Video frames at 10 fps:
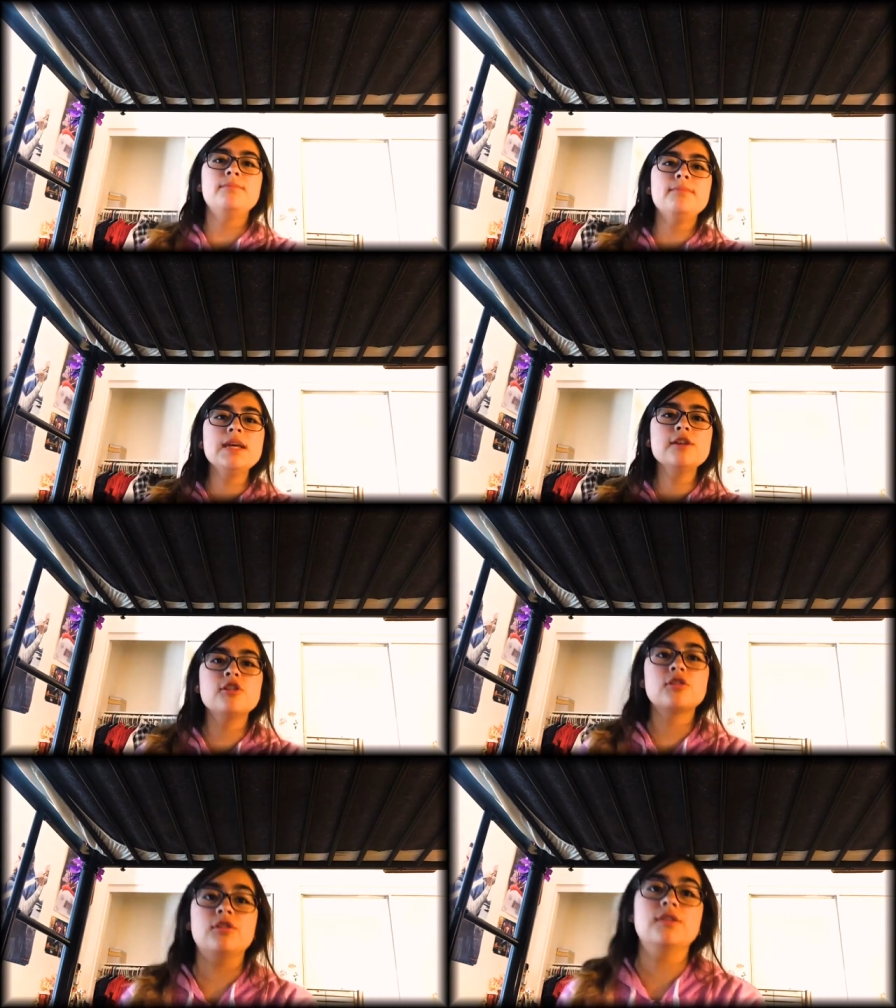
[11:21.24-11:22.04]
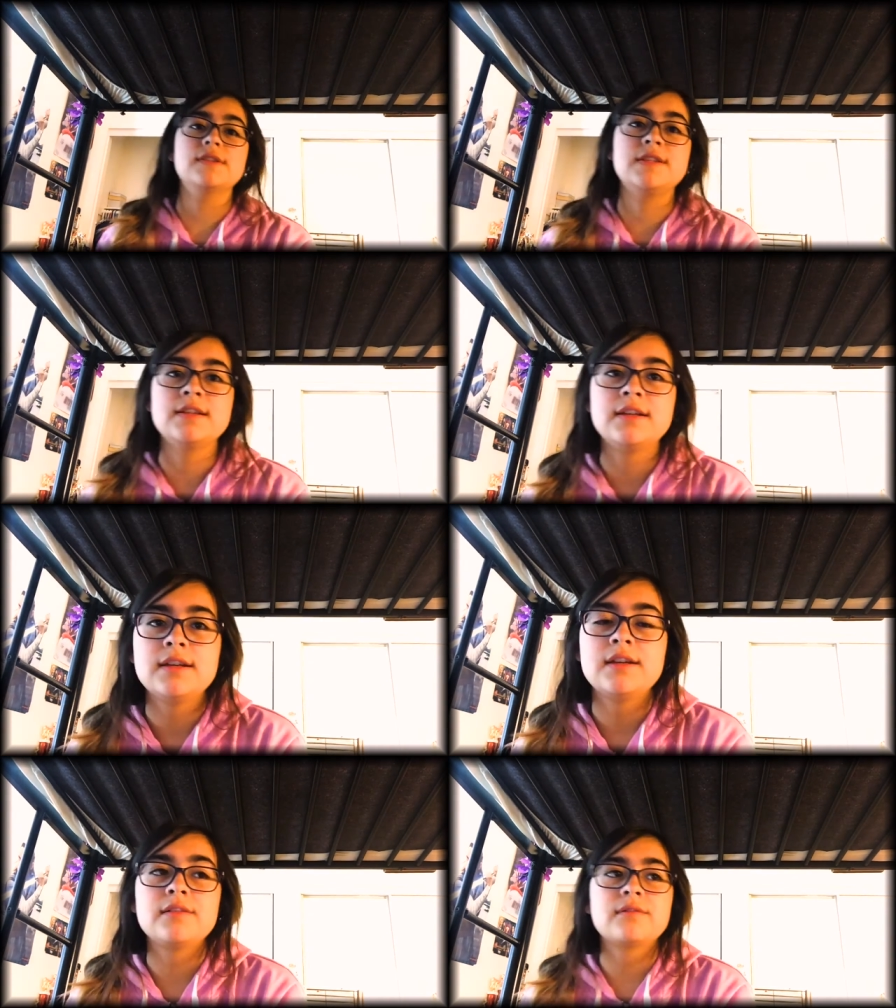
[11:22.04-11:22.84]
mean girls.
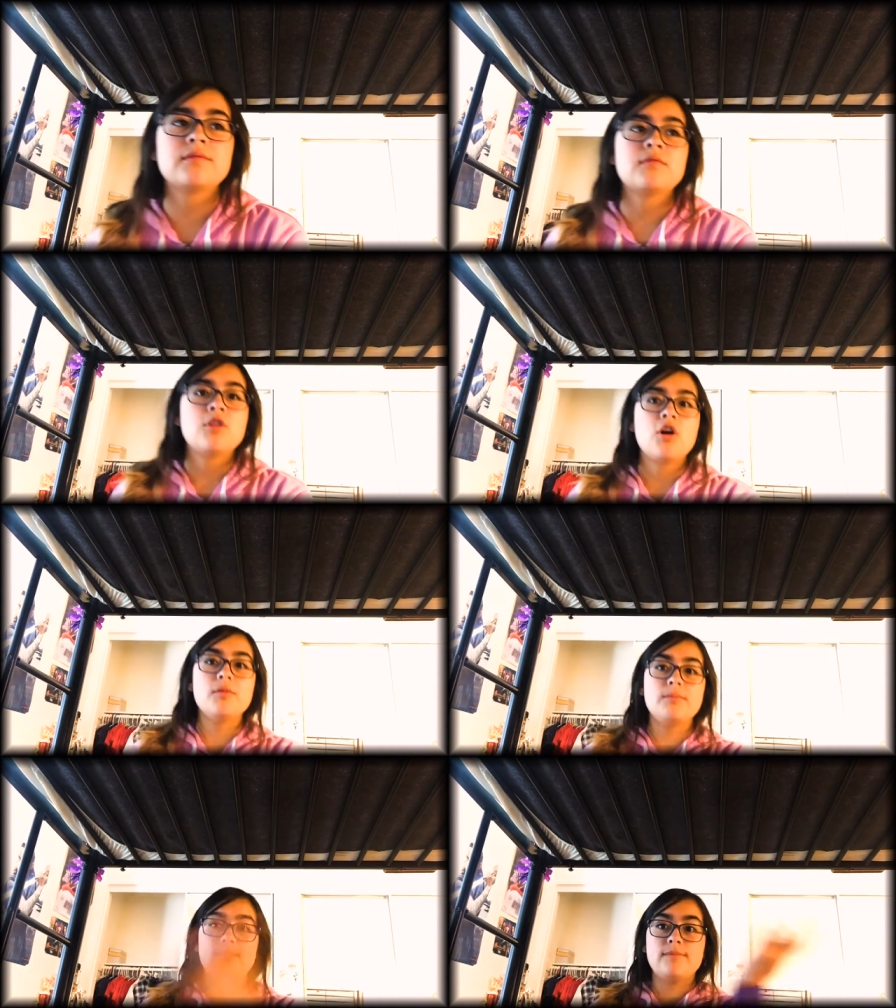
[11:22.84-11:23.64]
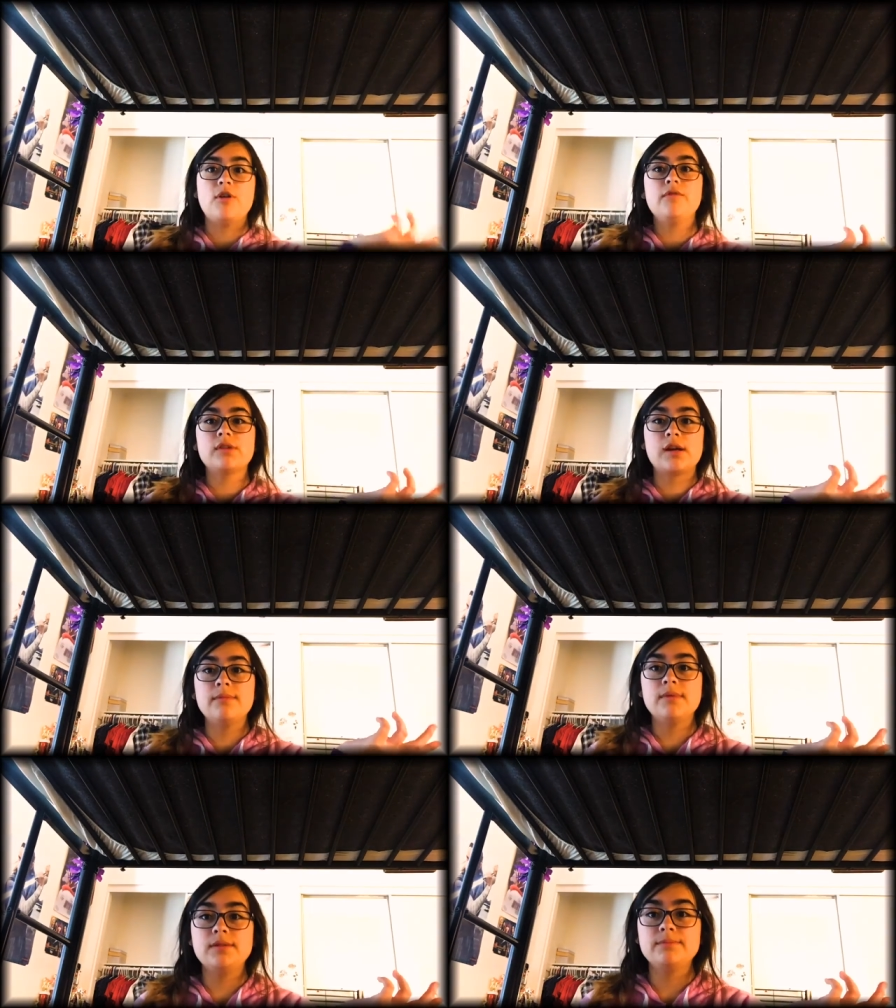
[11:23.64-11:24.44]

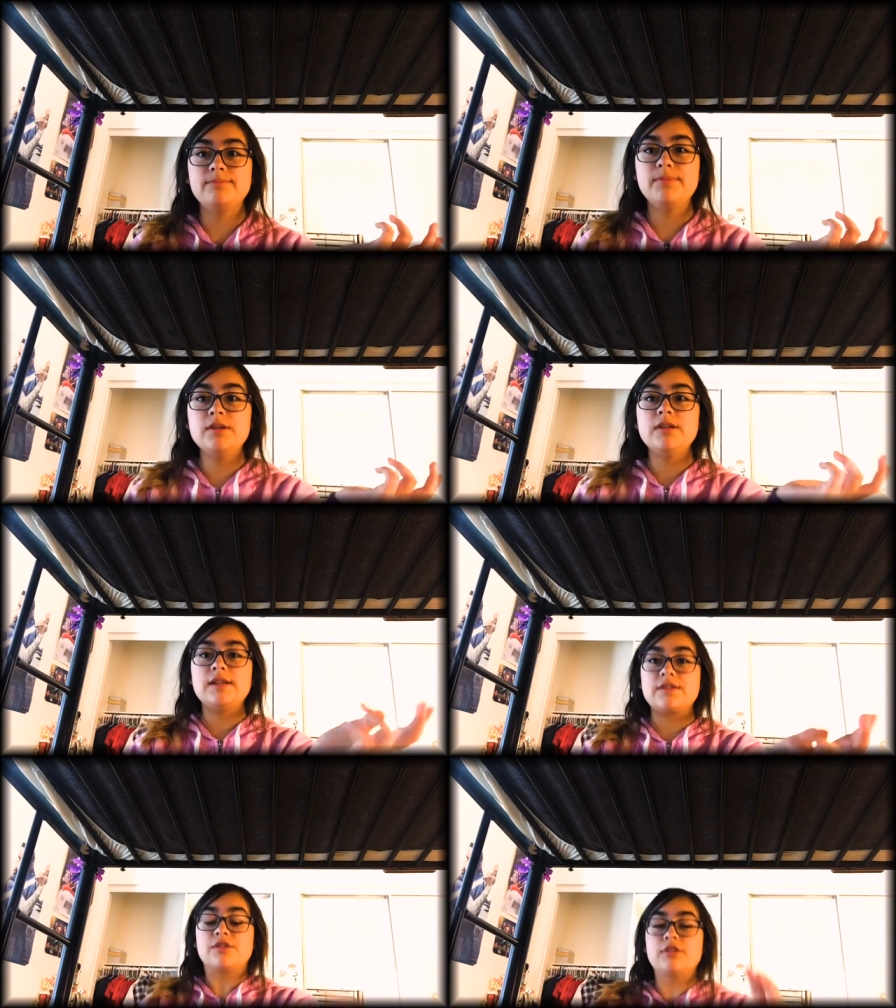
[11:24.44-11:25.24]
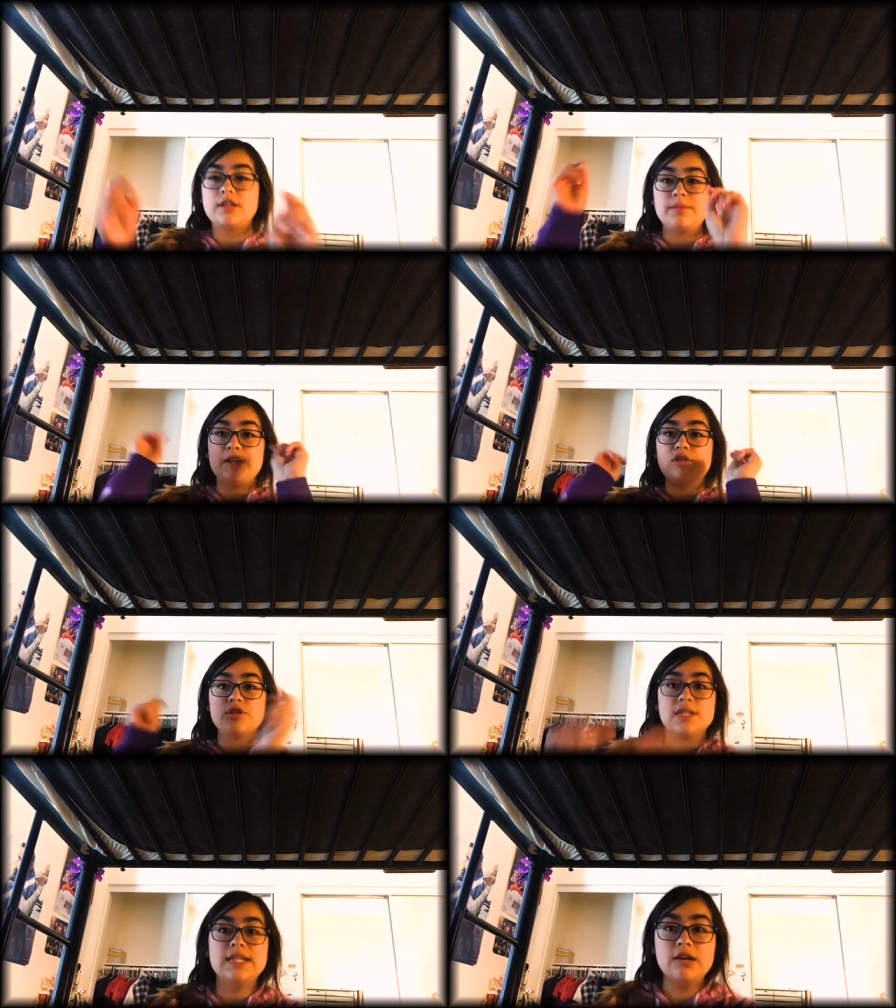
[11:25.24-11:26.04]
Overcoming bitterness, learning to be
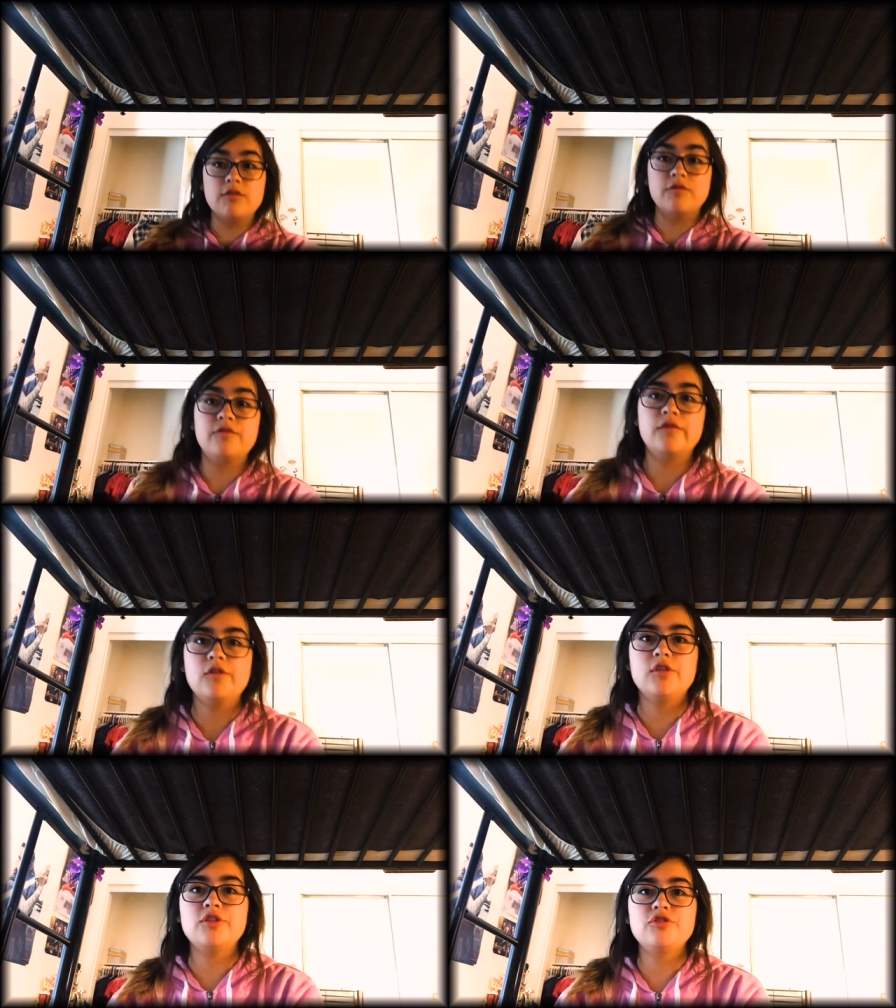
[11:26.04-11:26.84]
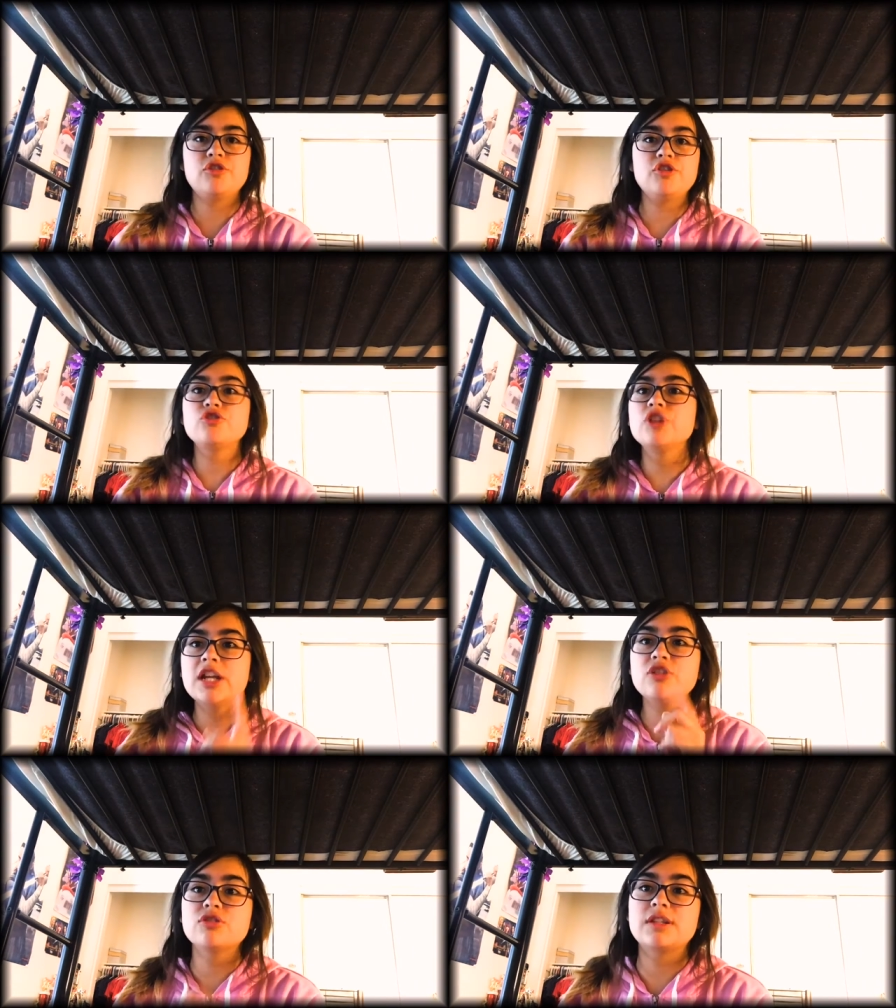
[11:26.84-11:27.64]
yourself, learning you shouldn't
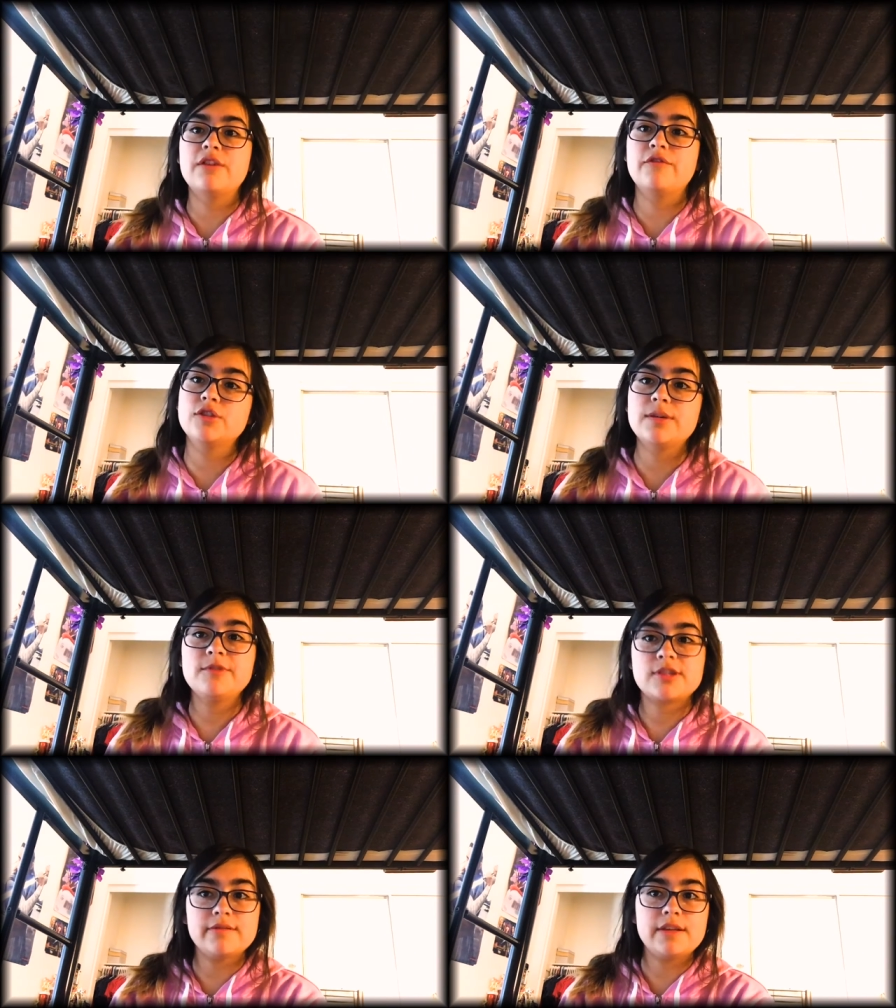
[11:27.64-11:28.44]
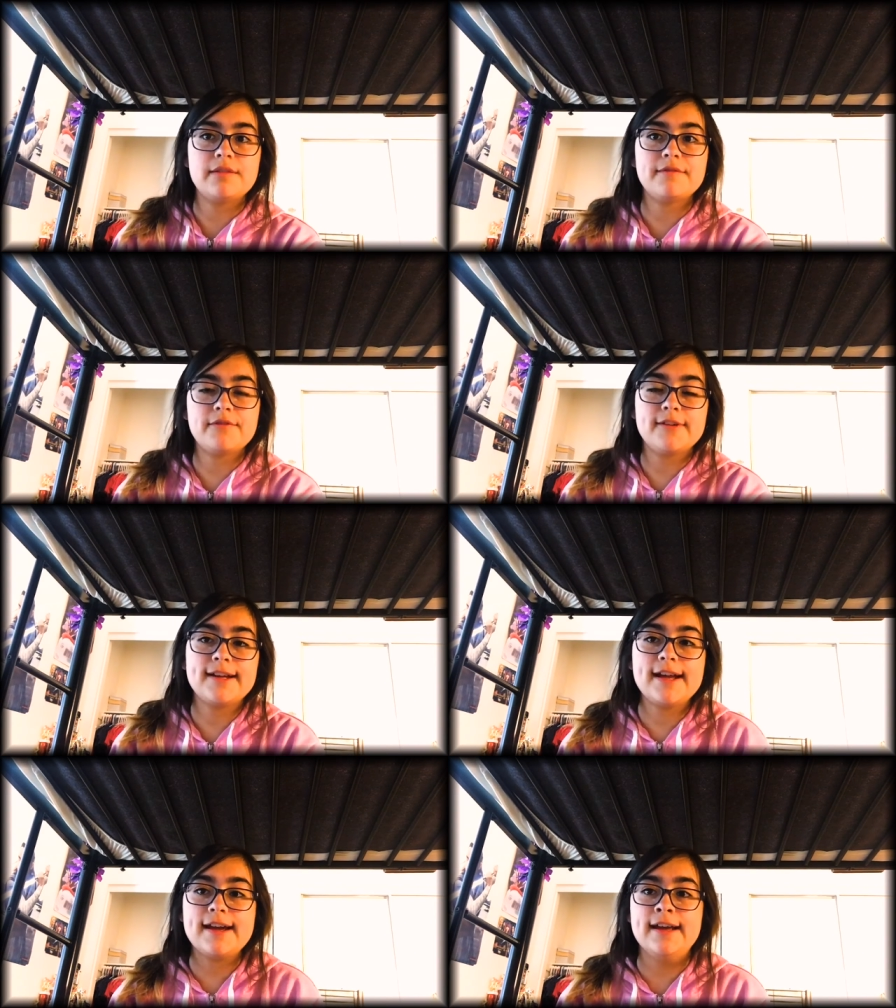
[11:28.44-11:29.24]
change yourself or dumb yourself down for
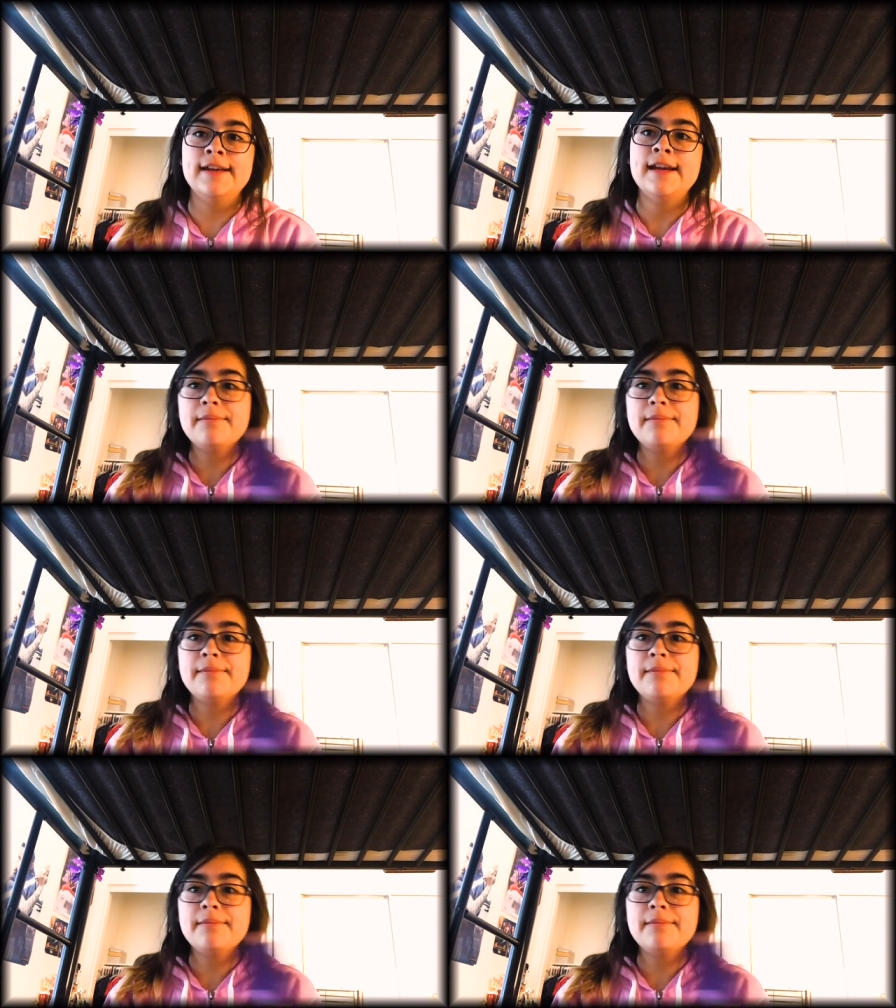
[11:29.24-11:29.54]
a guy.